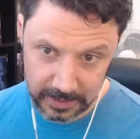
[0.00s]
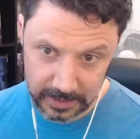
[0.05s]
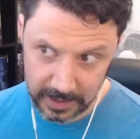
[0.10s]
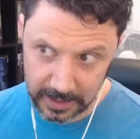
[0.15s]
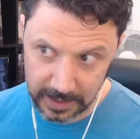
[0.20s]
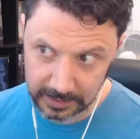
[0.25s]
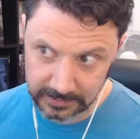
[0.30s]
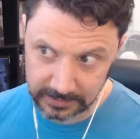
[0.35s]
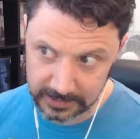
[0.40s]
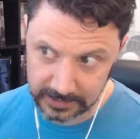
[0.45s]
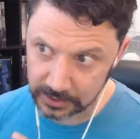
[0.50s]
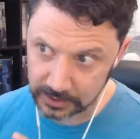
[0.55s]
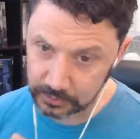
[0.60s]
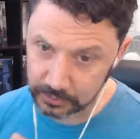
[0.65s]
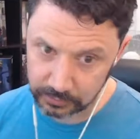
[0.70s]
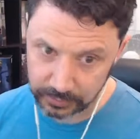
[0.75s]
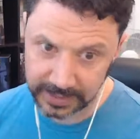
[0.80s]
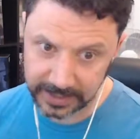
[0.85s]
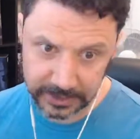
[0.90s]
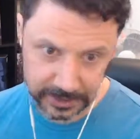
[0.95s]
uh, does a
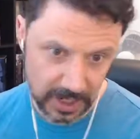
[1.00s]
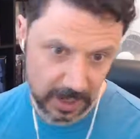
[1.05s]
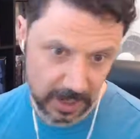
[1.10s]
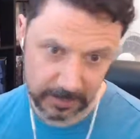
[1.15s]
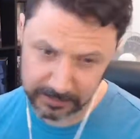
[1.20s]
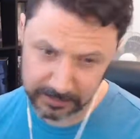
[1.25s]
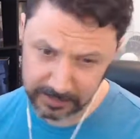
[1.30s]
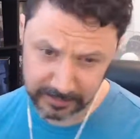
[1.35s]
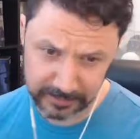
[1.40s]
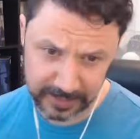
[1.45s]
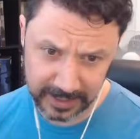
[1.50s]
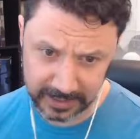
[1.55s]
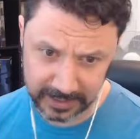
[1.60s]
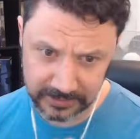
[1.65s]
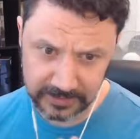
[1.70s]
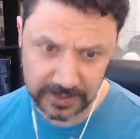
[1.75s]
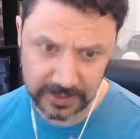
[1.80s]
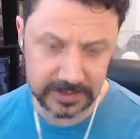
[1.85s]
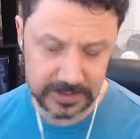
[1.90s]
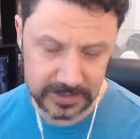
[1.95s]
great job of providing
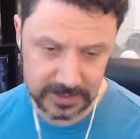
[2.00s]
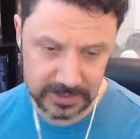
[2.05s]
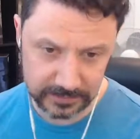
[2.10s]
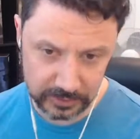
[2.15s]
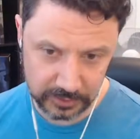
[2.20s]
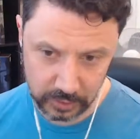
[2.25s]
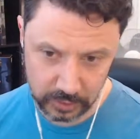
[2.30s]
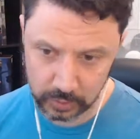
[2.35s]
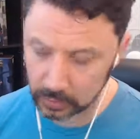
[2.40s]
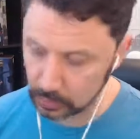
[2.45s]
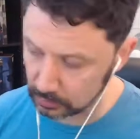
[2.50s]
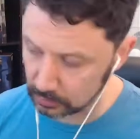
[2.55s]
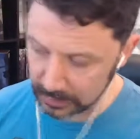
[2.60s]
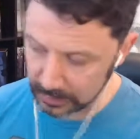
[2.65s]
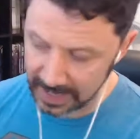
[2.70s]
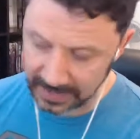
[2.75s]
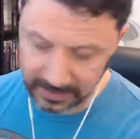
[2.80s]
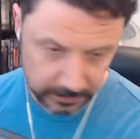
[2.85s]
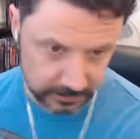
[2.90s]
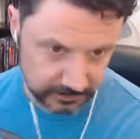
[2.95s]
tons of cool
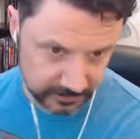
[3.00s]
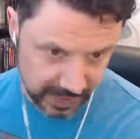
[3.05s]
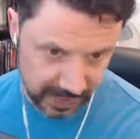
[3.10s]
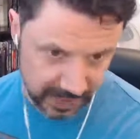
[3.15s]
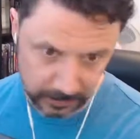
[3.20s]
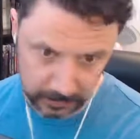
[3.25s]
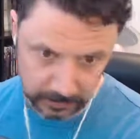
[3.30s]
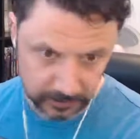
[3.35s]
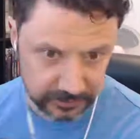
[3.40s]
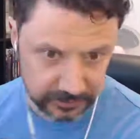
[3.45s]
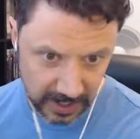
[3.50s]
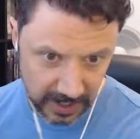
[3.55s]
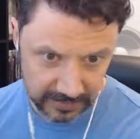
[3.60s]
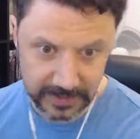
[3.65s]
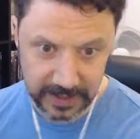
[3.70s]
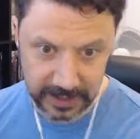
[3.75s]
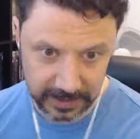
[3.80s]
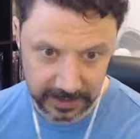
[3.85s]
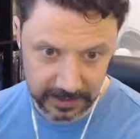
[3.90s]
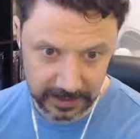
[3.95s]
random table stuff
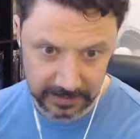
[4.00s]
in it.